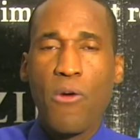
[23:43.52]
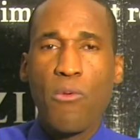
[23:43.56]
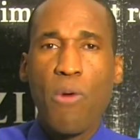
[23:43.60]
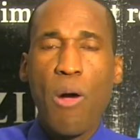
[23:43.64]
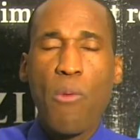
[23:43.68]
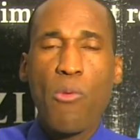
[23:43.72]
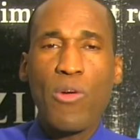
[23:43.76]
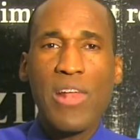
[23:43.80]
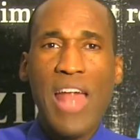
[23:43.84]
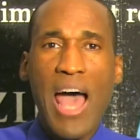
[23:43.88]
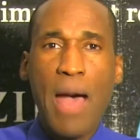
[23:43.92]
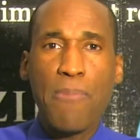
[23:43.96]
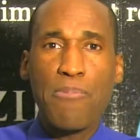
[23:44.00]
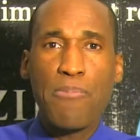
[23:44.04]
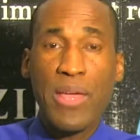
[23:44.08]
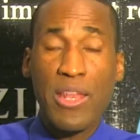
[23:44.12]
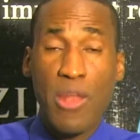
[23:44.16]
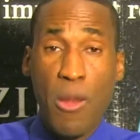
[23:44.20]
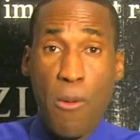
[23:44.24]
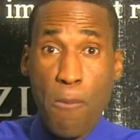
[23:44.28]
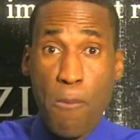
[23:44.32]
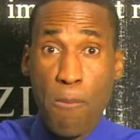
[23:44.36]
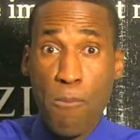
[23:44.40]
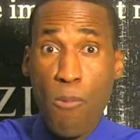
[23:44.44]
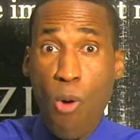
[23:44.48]
What will
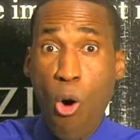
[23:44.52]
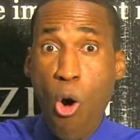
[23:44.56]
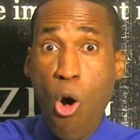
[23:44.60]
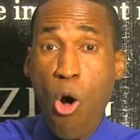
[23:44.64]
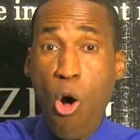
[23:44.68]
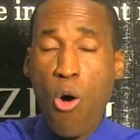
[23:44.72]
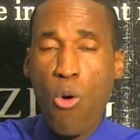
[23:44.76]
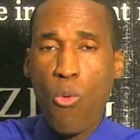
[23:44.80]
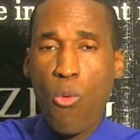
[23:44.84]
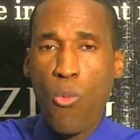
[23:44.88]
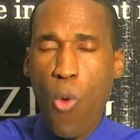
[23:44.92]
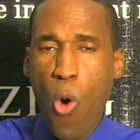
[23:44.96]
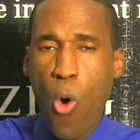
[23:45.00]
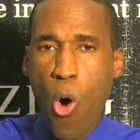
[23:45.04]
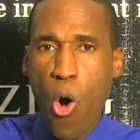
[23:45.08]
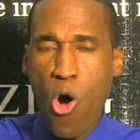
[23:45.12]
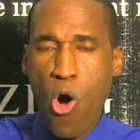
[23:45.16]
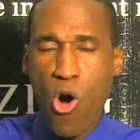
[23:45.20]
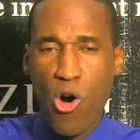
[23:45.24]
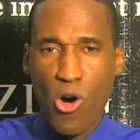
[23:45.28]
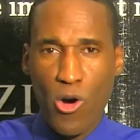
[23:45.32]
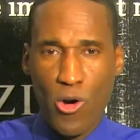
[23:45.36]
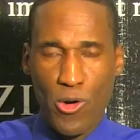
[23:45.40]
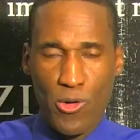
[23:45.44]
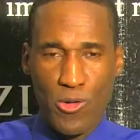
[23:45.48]
happen? More
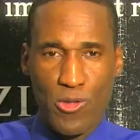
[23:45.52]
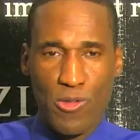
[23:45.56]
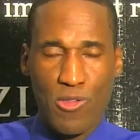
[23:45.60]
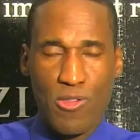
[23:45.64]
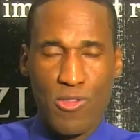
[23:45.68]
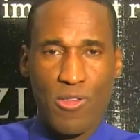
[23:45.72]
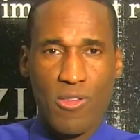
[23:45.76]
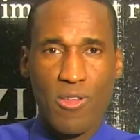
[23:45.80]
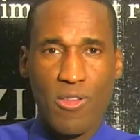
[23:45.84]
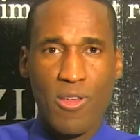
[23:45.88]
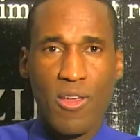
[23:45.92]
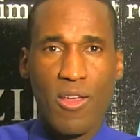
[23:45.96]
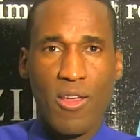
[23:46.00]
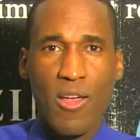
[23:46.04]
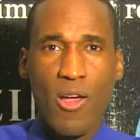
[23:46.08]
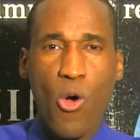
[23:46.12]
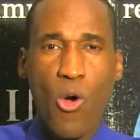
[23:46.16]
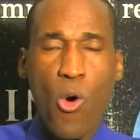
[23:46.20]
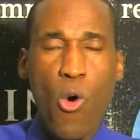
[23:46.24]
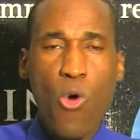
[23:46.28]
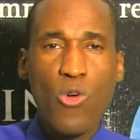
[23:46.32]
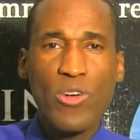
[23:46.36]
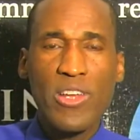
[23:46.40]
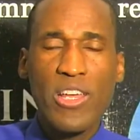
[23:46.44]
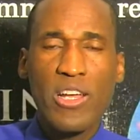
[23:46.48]
wars.
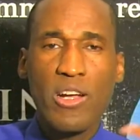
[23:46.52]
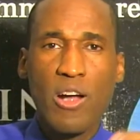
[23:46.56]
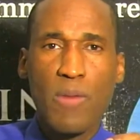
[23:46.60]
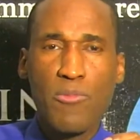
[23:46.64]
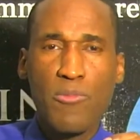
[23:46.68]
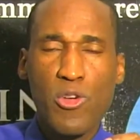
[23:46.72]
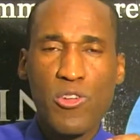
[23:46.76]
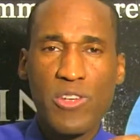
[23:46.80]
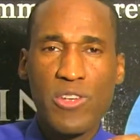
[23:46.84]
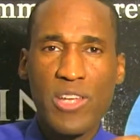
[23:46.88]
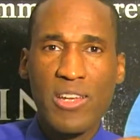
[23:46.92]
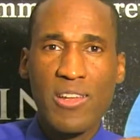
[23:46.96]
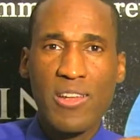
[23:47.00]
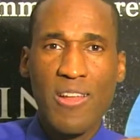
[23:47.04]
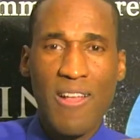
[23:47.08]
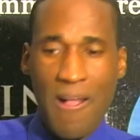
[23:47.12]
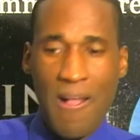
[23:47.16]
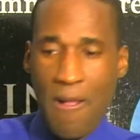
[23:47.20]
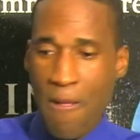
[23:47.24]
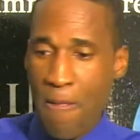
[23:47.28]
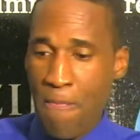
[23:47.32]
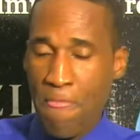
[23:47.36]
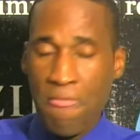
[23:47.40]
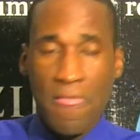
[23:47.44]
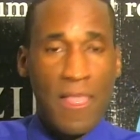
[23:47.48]
Holy Communion.
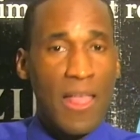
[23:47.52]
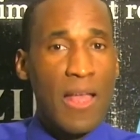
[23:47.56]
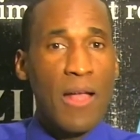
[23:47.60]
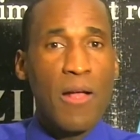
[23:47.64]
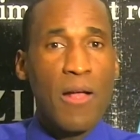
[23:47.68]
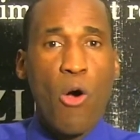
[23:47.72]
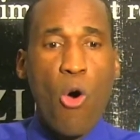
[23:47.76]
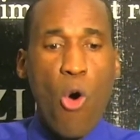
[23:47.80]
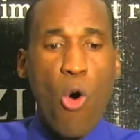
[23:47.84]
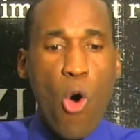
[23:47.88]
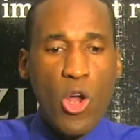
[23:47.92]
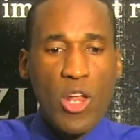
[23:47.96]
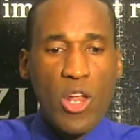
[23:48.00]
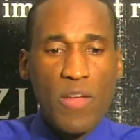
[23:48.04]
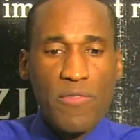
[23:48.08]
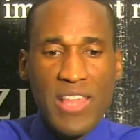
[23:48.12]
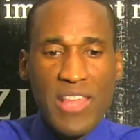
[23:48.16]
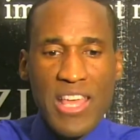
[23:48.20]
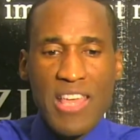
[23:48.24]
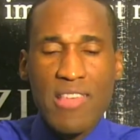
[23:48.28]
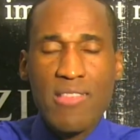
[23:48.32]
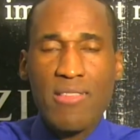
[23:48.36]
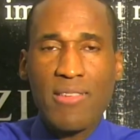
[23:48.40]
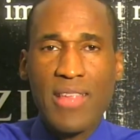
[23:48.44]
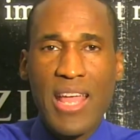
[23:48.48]
All of
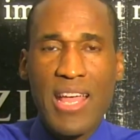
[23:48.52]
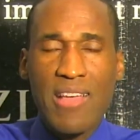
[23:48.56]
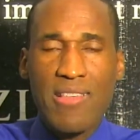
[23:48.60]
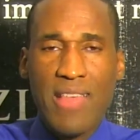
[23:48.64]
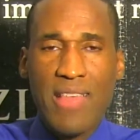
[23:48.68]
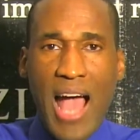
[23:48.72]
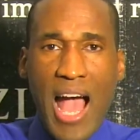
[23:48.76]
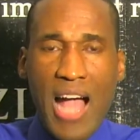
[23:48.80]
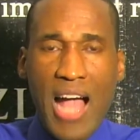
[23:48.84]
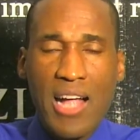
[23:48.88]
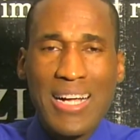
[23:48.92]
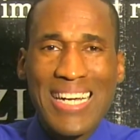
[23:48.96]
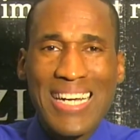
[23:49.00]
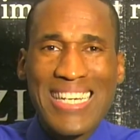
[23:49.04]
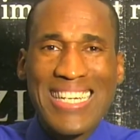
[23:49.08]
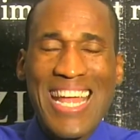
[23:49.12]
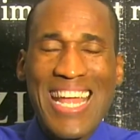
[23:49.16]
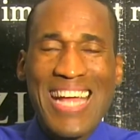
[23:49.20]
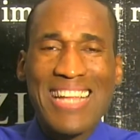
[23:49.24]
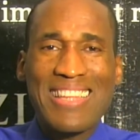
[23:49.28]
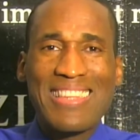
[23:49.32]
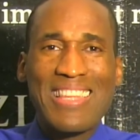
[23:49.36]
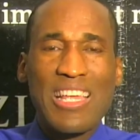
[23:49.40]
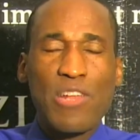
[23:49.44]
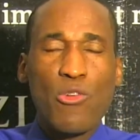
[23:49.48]
these things are
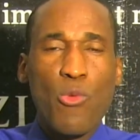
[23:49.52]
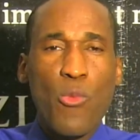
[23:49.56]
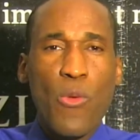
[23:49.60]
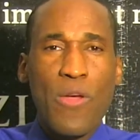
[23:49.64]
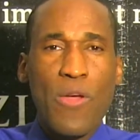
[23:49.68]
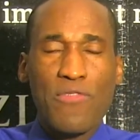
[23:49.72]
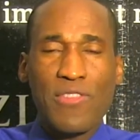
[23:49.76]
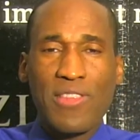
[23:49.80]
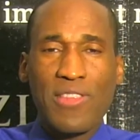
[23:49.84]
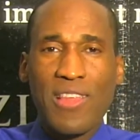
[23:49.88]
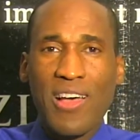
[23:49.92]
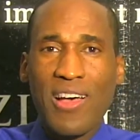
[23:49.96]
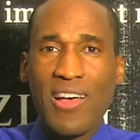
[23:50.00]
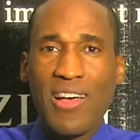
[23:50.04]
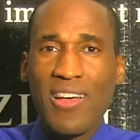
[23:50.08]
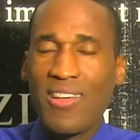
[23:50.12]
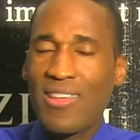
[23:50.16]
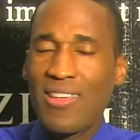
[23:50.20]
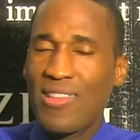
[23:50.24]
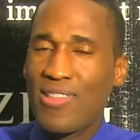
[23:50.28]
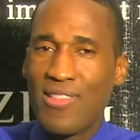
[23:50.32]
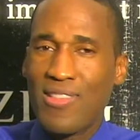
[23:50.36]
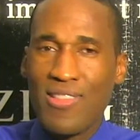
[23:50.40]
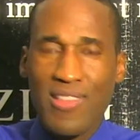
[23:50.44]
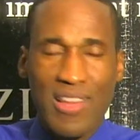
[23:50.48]
connected with
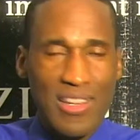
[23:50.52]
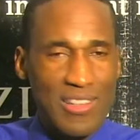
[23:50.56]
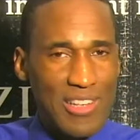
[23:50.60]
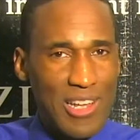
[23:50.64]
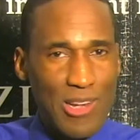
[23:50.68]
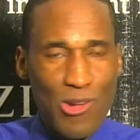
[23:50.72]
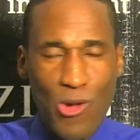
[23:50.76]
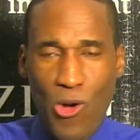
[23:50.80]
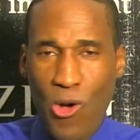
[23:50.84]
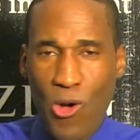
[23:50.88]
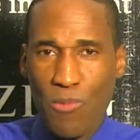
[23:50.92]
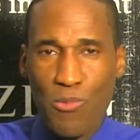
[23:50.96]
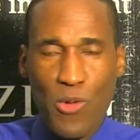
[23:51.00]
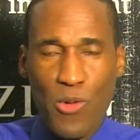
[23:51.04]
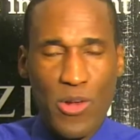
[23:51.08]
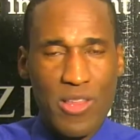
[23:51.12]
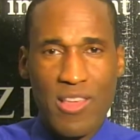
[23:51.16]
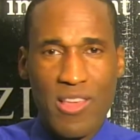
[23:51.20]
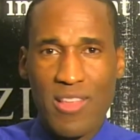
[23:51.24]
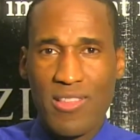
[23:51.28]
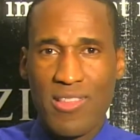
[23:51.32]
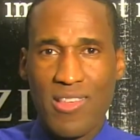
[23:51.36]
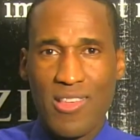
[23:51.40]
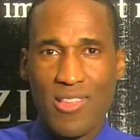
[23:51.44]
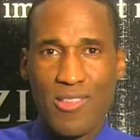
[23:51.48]
the Sunday law,
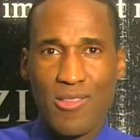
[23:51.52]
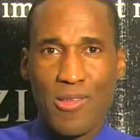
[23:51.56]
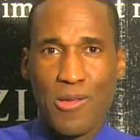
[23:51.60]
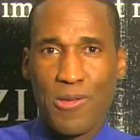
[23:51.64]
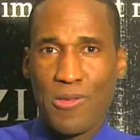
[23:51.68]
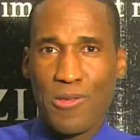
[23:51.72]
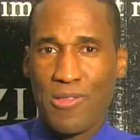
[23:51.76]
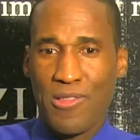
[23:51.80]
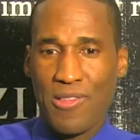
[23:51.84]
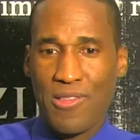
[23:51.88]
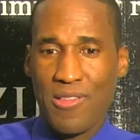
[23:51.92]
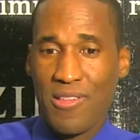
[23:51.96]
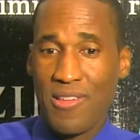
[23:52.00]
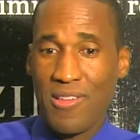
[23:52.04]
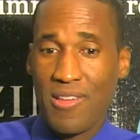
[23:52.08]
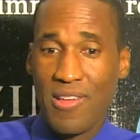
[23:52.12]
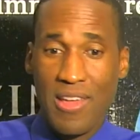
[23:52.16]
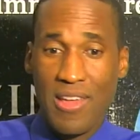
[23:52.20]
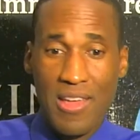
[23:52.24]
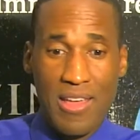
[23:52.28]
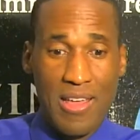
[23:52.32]
brothers and sisters.